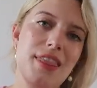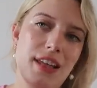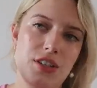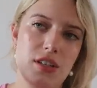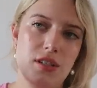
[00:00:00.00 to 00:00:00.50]

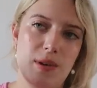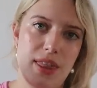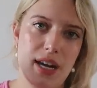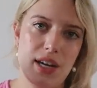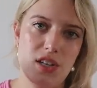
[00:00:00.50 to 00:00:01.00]
that's just the way
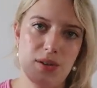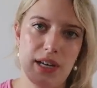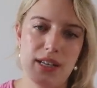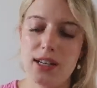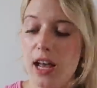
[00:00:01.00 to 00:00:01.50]
that I do
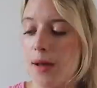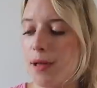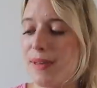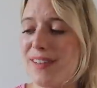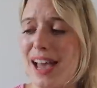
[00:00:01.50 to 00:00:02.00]
it. Um,
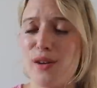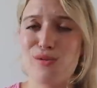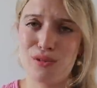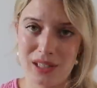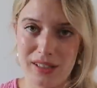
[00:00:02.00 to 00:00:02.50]
maybe if I had a
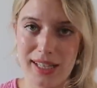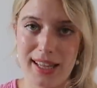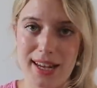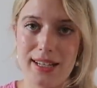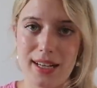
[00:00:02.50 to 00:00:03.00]
really
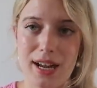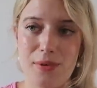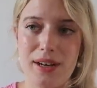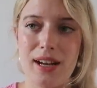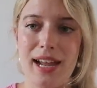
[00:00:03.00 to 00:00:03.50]
lazy night
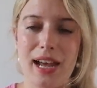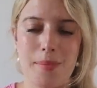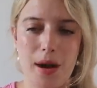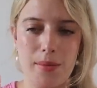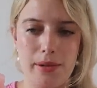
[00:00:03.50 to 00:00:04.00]
one night,
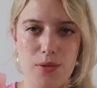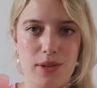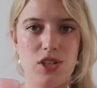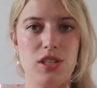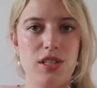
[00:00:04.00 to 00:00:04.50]
I probably
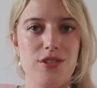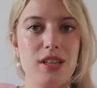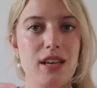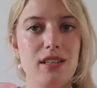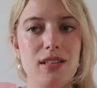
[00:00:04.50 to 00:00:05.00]
would just use
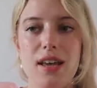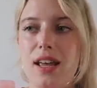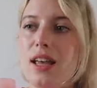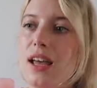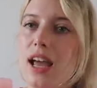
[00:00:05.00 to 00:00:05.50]
this.
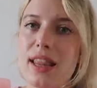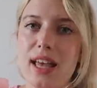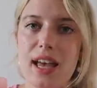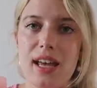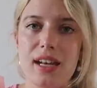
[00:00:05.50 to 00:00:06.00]
And
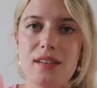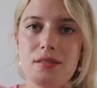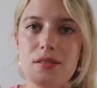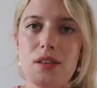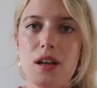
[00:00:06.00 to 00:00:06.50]

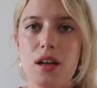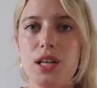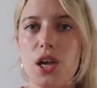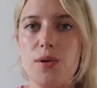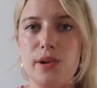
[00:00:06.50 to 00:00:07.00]
then,
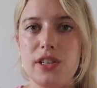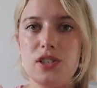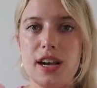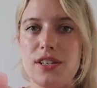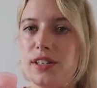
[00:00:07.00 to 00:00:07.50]
you know,
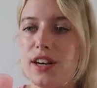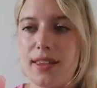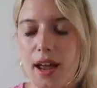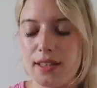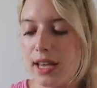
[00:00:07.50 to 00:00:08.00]
moisturizer, and
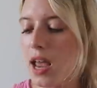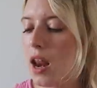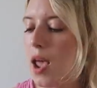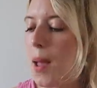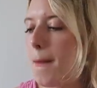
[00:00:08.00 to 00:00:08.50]
that's it.
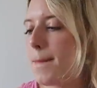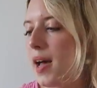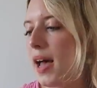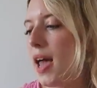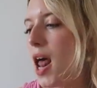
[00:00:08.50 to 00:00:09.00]

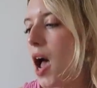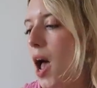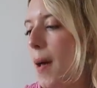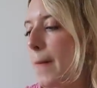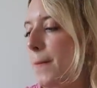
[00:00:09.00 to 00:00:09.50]
But
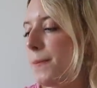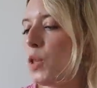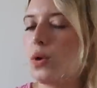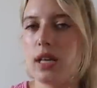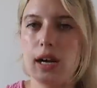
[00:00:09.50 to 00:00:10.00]
um,
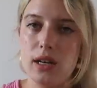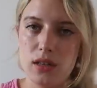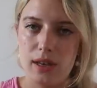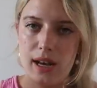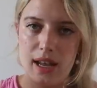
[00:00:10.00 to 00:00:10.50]
the way that I
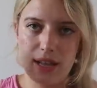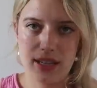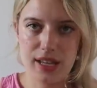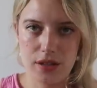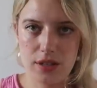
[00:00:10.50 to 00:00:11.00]
do it is
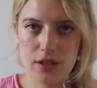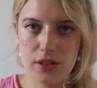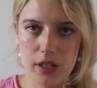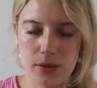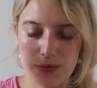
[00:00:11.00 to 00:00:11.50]
I use this
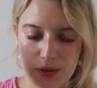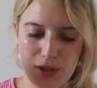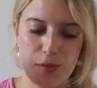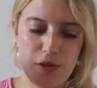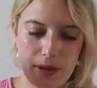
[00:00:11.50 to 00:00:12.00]
to, to
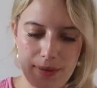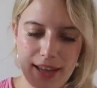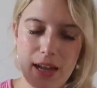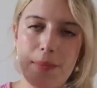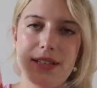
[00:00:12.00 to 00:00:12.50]
remove my
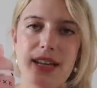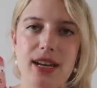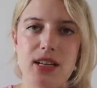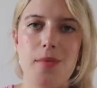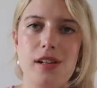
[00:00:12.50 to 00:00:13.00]
makeup as like
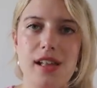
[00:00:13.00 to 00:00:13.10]
a double